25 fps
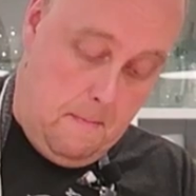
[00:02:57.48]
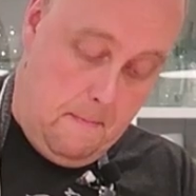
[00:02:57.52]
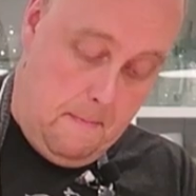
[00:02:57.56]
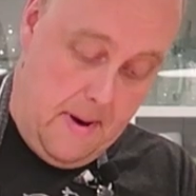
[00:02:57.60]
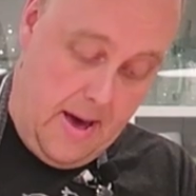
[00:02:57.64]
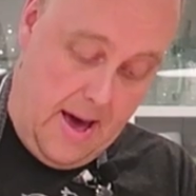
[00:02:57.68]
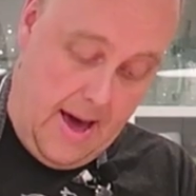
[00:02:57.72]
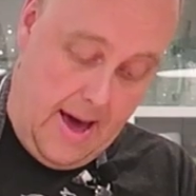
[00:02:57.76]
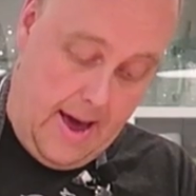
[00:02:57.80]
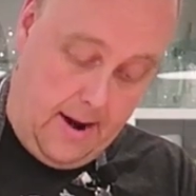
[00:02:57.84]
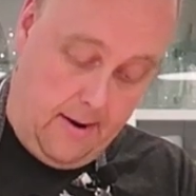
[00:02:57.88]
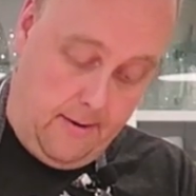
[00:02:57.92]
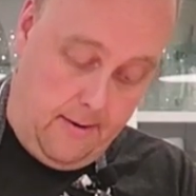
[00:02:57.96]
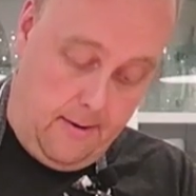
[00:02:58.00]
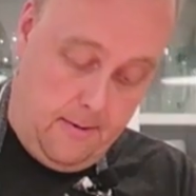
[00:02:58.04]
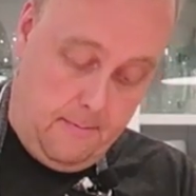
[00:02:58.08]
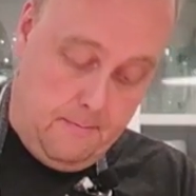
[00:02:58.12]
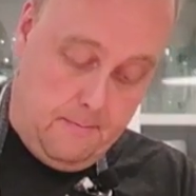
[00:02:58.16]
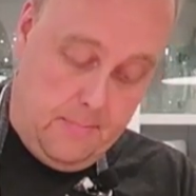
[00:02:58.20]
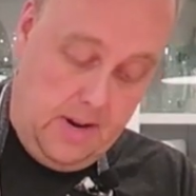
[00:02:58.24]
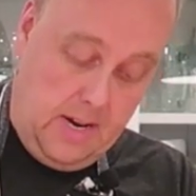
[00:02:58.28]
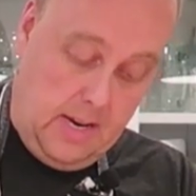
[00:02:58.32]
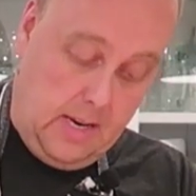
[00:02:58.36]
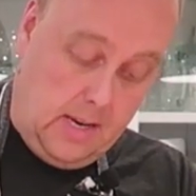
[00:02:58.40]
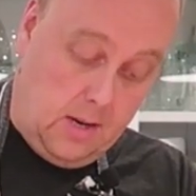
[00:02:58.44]
batter,
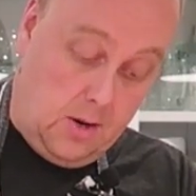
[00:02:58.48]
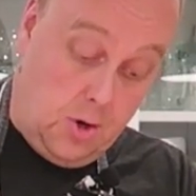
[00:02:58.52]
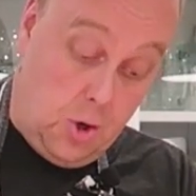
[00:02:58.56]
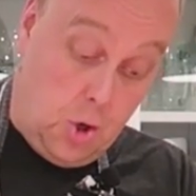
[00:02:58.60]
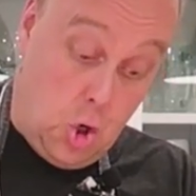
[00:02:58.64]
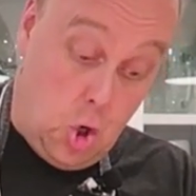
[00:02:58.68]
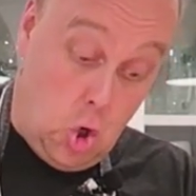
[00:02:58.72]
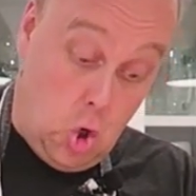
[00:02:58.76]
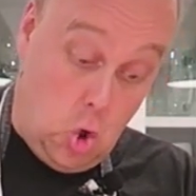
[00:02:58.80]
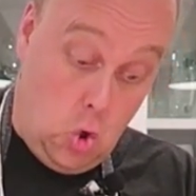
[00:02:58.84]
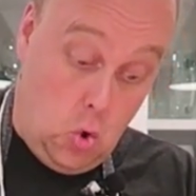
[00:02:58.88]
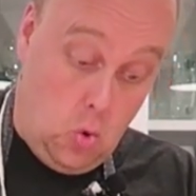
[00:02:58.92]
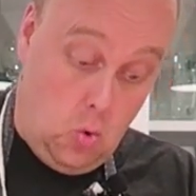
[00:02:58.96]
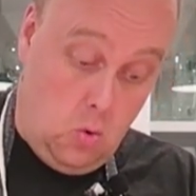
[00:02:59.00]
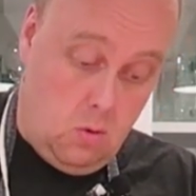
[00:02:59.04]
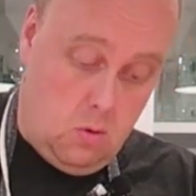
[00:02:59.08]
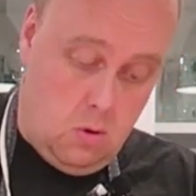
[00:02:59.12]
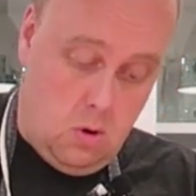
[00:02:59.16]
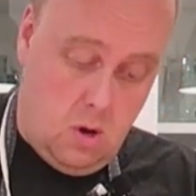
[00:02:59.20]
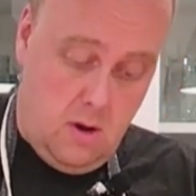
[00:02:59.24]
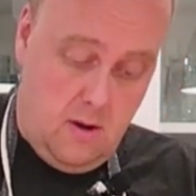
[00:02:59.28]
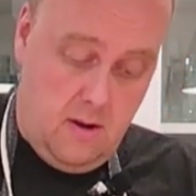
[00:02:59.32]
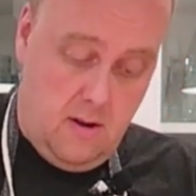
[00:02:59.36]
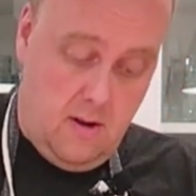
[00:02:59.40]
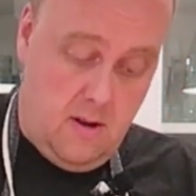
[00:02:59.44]
base dough
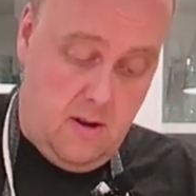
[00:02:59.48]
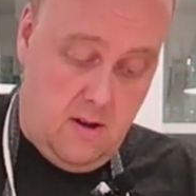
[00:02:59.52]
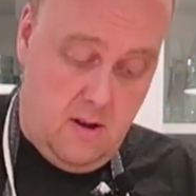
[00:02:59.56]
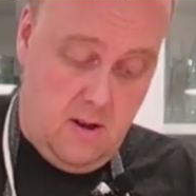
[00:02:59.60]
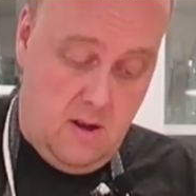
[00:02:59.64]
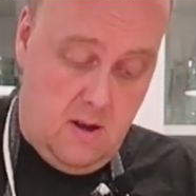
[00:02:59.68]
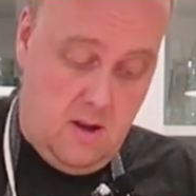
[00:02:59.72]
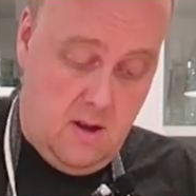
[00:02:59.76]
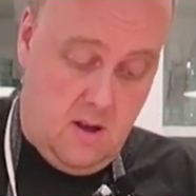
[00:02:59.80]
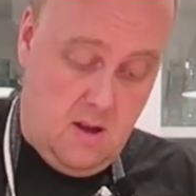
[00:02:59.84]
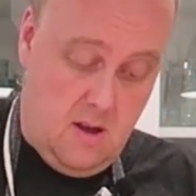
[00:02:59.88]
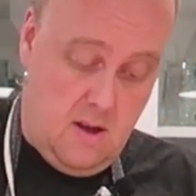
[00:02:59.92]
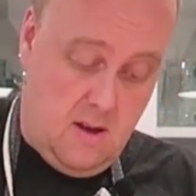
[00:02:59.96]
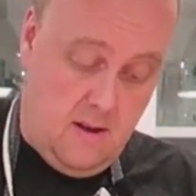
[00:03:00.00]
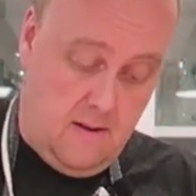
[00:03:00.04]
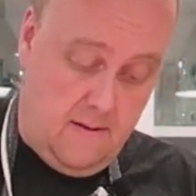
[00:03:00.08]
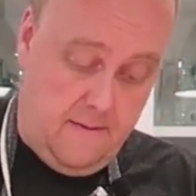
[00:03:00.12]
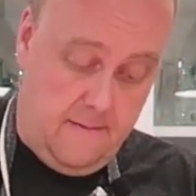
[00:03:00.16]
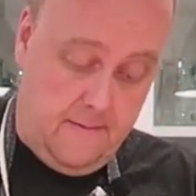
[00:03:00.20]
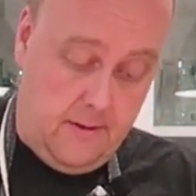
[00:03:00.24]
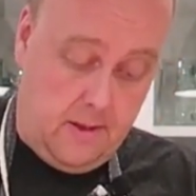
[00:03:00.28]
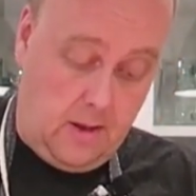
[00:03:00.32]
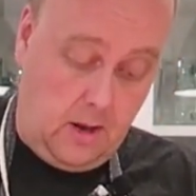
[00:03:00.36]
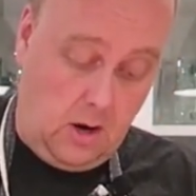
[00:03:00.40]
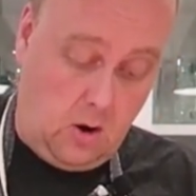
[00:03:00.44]

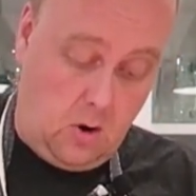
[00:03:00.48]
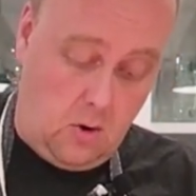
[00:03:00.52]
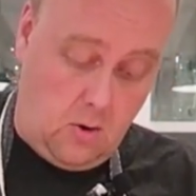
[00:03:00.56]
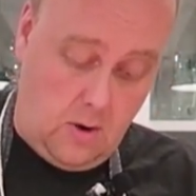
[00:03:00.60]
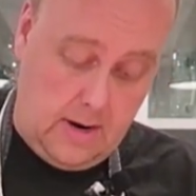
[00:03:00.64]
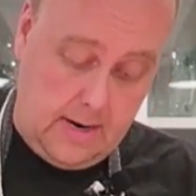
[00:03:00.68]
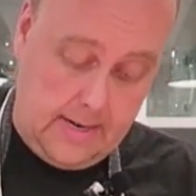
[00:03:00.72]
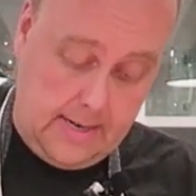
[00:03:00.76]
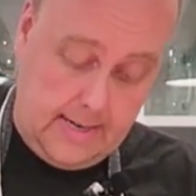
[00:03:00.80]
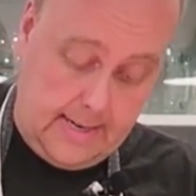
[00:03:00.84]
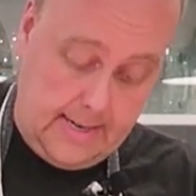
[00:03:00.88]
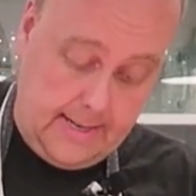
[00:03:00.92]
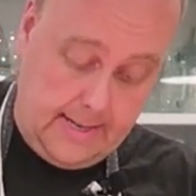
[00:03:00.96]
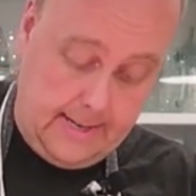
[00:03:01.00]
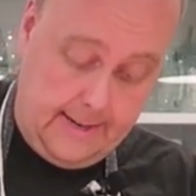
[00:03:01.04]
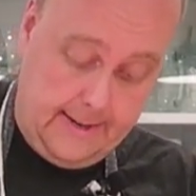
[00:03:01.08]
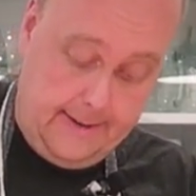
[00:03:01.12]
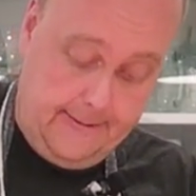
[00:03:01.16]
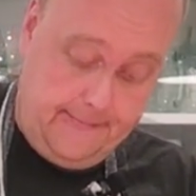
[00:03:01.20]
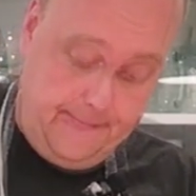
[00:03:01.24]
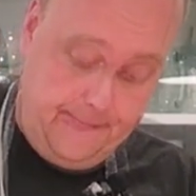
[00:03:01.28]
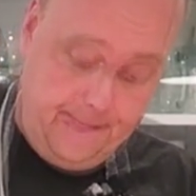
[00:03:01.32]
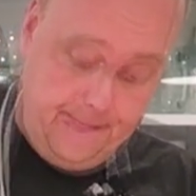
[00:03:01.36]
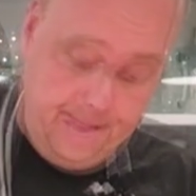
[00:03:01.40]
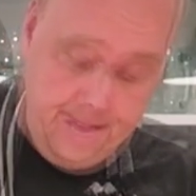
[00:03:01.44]
for the crust.
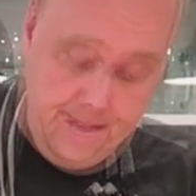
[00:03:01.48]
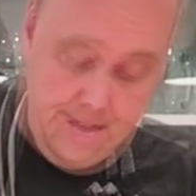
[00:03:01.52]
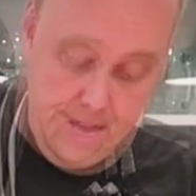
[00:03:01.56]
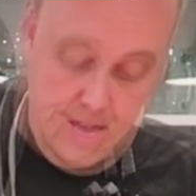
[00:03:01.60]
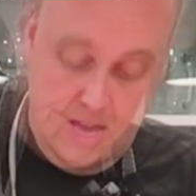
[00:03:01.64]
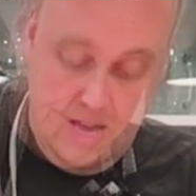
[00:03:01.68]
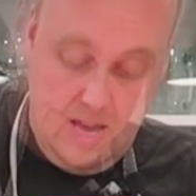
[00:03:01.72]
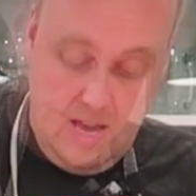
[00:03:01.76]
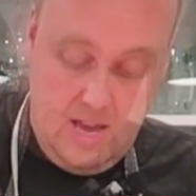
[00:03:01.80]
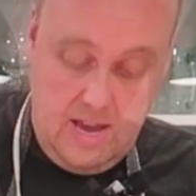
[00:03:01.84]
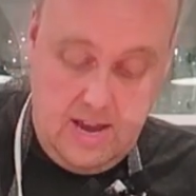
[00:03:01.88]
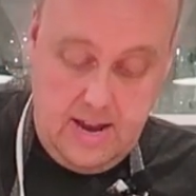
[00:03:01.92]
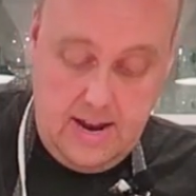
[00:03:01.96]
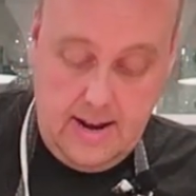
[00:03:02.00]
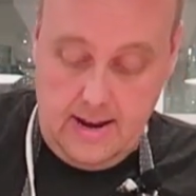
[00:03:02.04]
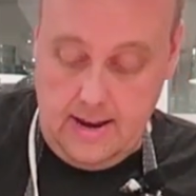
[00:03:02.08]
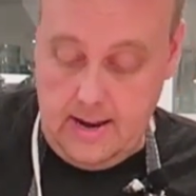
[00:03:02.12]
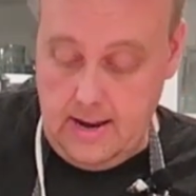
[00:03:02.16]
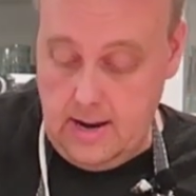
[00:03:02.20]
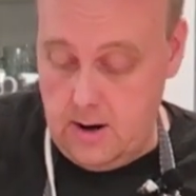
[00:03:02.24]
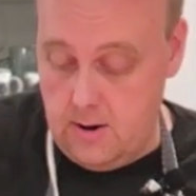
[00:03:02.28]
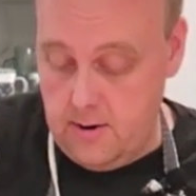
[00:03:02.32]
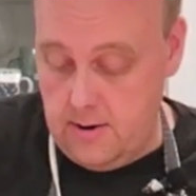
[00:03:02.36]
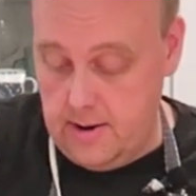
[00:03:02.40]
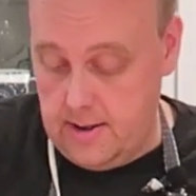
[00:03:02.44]
And here